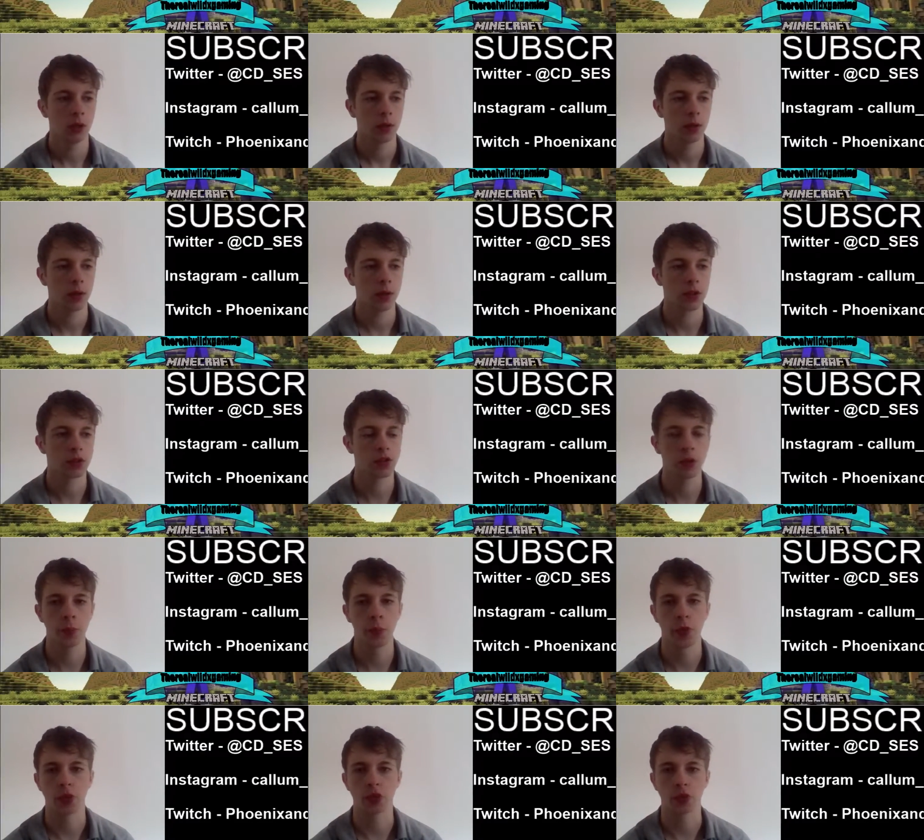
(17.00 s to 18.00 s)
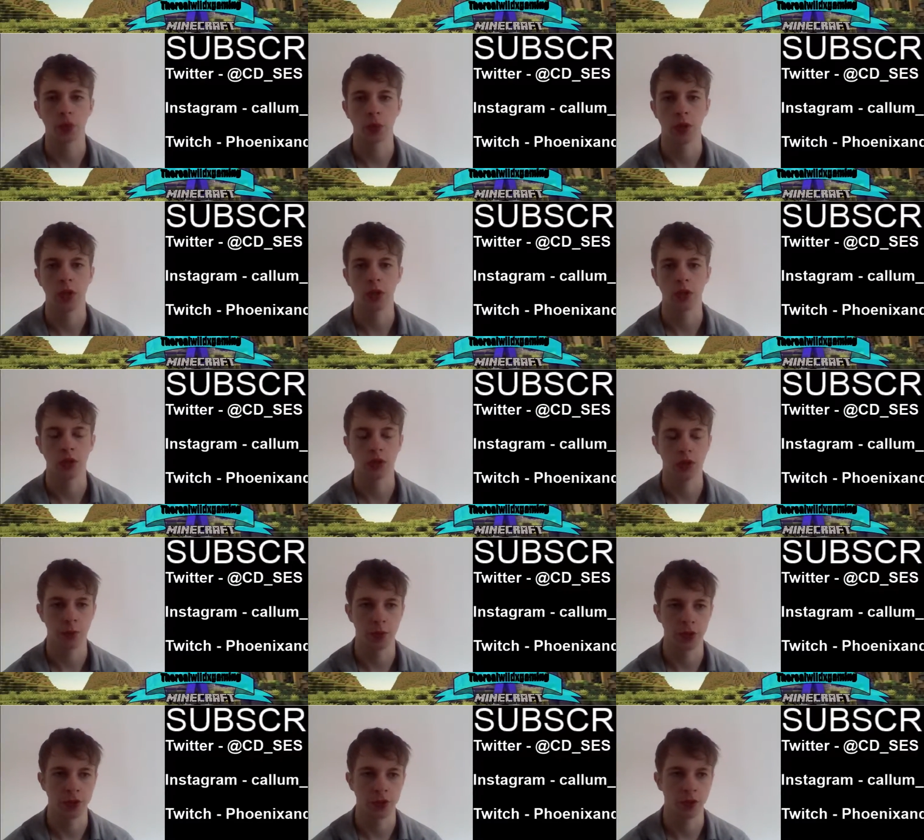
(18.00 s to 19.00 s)
it's going to be on Twitch, it's going to
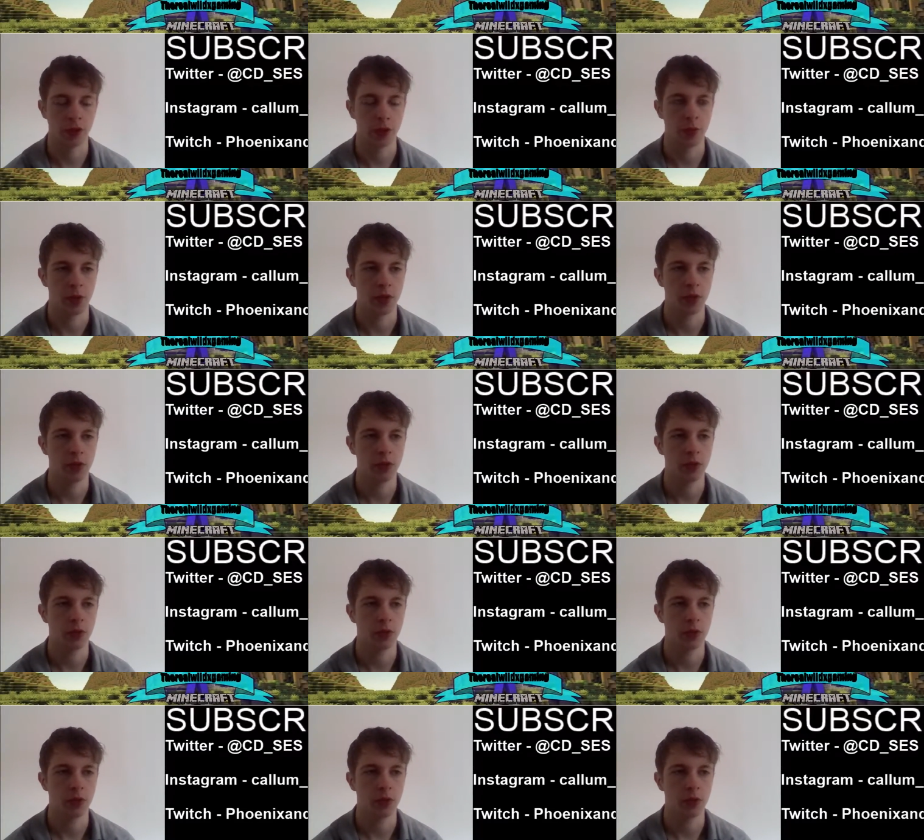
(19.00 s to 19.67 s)
be streaming.